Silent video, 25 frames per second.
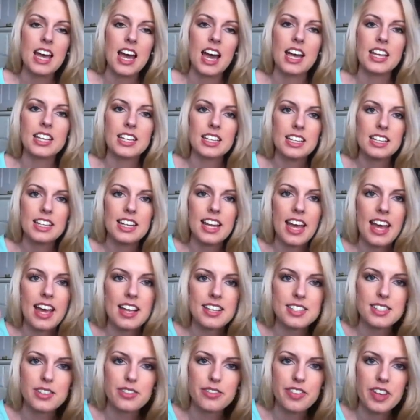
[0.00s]
Again, it
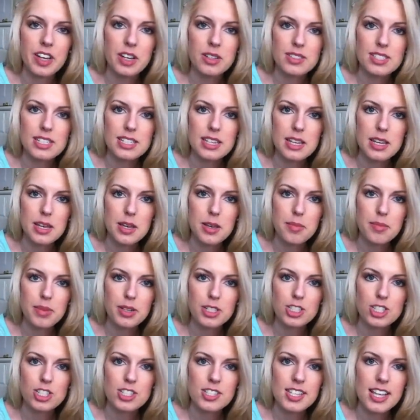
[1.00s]
has the felt
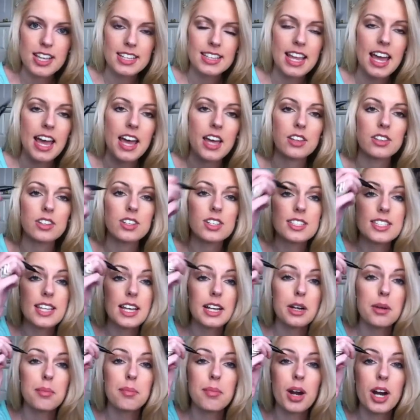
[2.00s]
tip just like that. It looks
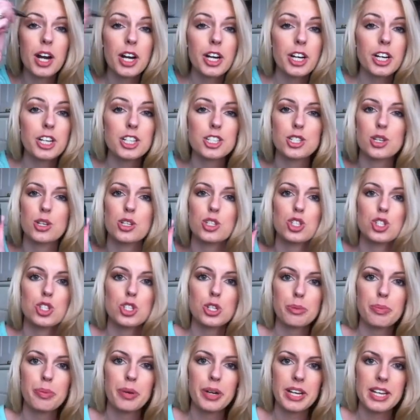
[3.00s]
like a marker, so it's
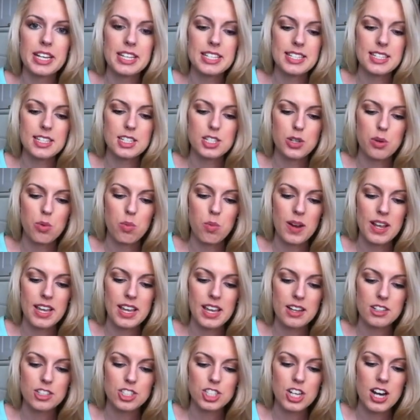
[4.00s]
super easy to
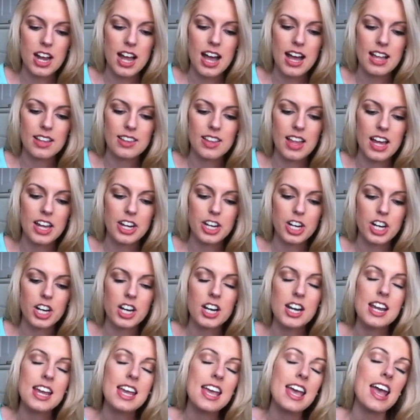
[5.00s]
wing out your eyeliner.